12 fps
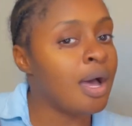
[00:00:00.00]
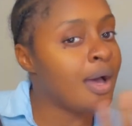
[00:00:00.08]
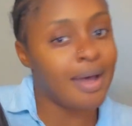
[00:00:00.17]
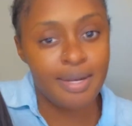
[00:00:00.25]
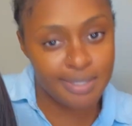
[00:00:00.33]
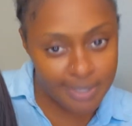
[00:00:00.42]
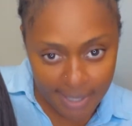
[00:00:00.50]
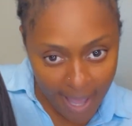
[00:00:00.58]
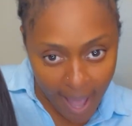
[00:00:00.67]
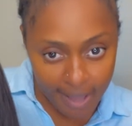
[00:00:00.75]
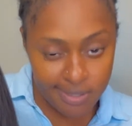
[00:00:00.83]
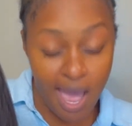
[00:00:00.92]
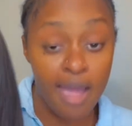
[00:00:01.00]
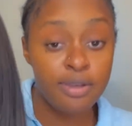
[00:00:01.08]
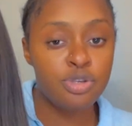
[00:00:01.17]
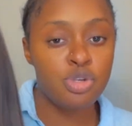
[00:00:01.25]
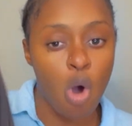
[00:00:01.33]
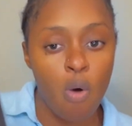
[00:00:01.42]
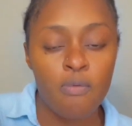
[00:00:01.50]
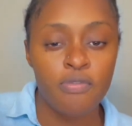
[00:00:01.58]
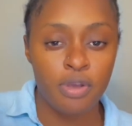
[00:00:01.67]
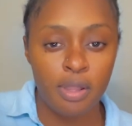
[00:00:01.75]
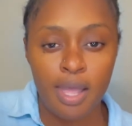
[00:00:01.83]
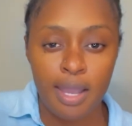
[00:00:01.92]
Honestly, guys, I don't
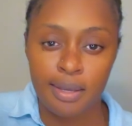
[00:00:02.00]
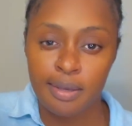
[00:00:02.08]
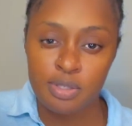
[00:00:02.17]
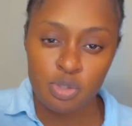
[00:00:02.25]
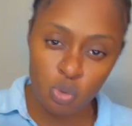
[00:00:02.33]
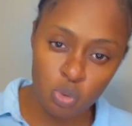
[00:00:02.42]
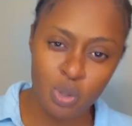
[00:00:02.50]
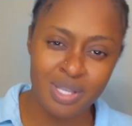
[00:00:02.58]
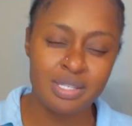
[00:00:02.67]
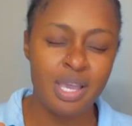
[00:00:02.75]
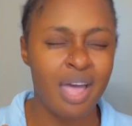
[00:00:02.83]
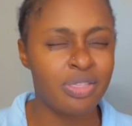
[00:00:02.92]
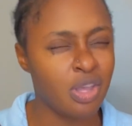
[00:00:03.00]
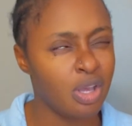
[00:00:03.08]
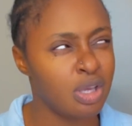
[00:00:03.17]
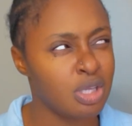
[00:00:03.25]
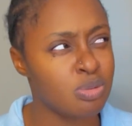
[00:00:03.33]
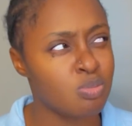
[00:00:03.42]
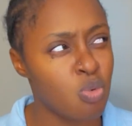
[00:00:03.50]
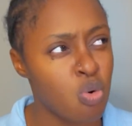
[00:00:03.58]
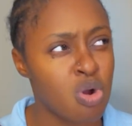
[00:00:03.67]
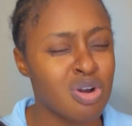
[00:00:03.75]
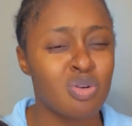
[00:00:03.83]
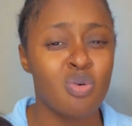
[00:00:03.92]
feel like it's 220. I think it's
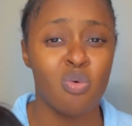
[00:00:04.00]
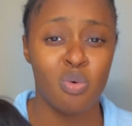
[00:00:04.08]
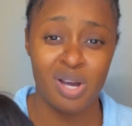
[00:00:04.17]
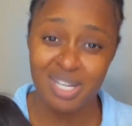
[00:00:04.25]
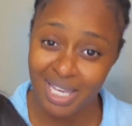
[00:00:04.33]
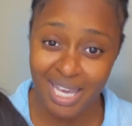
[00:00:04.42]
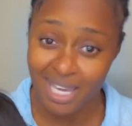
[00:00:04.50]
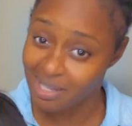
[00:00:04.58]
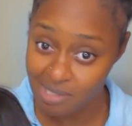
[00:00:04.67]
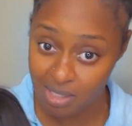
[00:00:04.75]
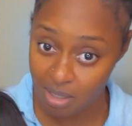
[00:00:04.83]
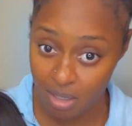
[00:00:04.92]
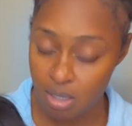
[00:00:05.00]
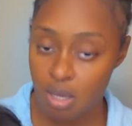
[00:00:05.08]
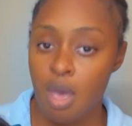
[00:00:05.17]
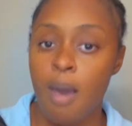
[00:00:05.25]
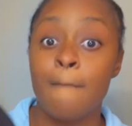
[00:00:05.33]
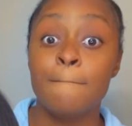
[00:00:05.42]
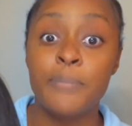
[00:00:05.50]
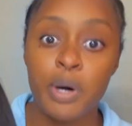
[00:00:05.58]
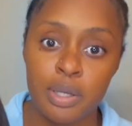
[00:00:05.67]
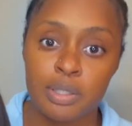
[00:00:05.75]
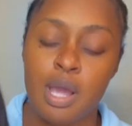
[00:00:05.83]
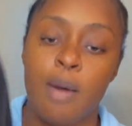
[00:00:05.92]
more 180.
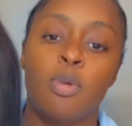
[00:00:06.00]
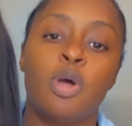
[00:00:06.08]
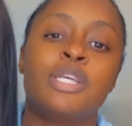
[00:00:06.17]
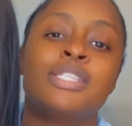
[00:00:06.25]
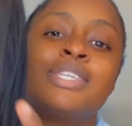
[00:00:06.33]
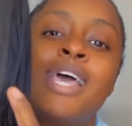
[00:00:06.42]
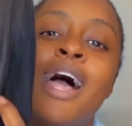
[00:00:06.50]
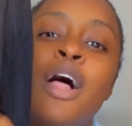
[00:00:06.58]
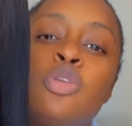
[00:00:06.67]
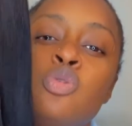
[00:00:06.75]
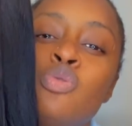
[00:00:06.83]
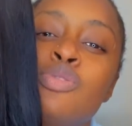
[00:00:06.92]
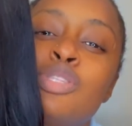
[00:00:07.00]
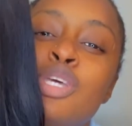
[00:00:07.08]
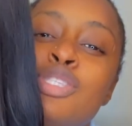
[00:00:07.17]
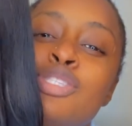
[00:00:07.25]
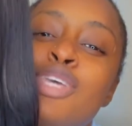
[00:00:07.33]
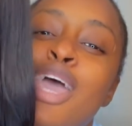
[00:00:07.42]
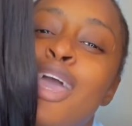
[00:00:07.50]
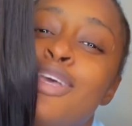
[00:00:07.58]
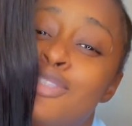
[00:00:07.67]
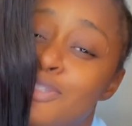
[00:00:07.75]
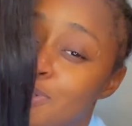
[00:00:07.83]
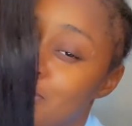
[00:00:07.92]
But I'm gonna tell you the
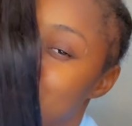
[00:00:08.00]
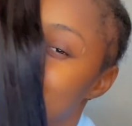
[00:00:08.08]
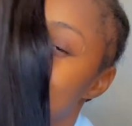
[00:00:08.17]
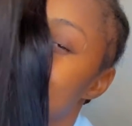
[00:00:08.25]
texture. Oh